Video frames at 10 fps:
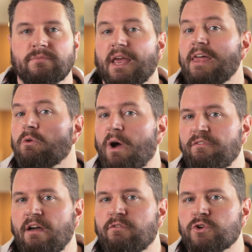And the
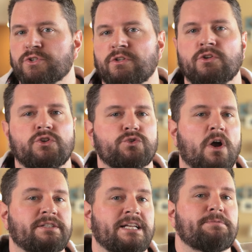Wi-Fi version
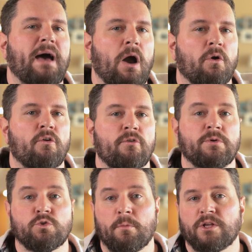draws its power from a
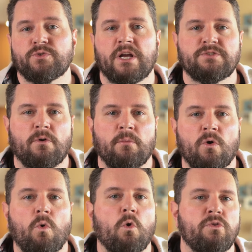doorbell transformer
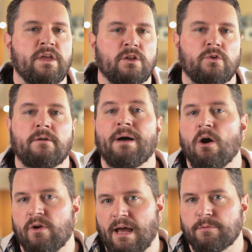or the included
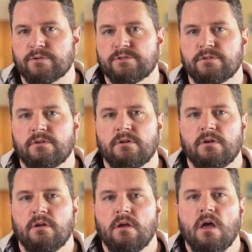power adapters.
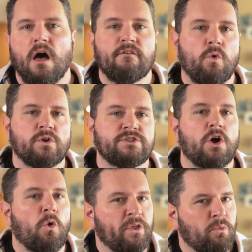Of course,
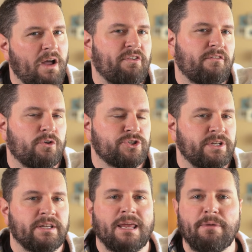only the Wi-Fi
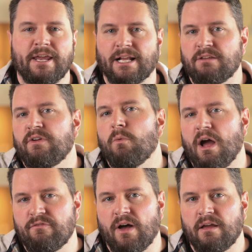version can be connected via
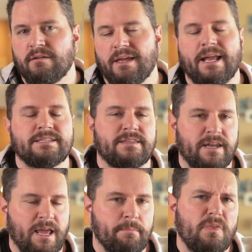Wi-Fi, hence the
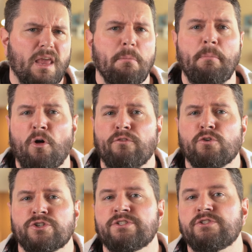name. But both
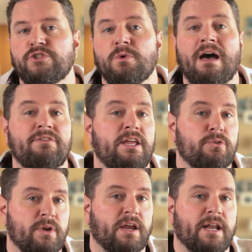versions do have an
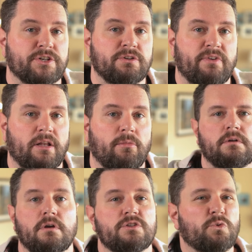Ethernet connection available.
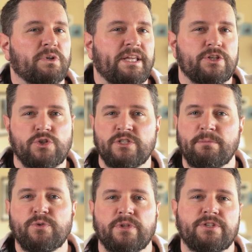So really, choosing
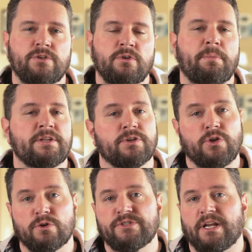between the two depends on
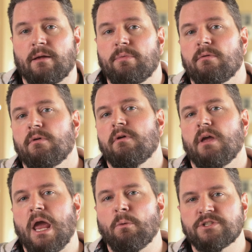your setup.
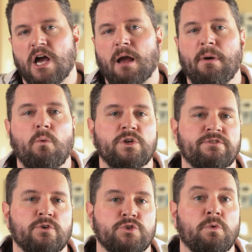And we'll talk about which
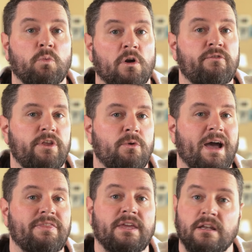version would work for you
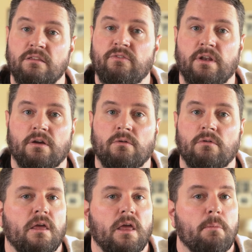at the end of the video.
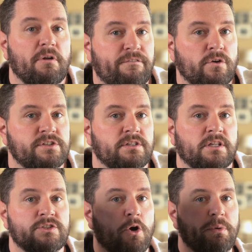But first,
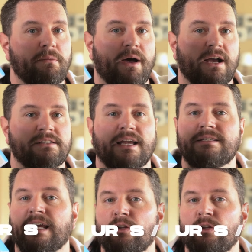let's open the box and take a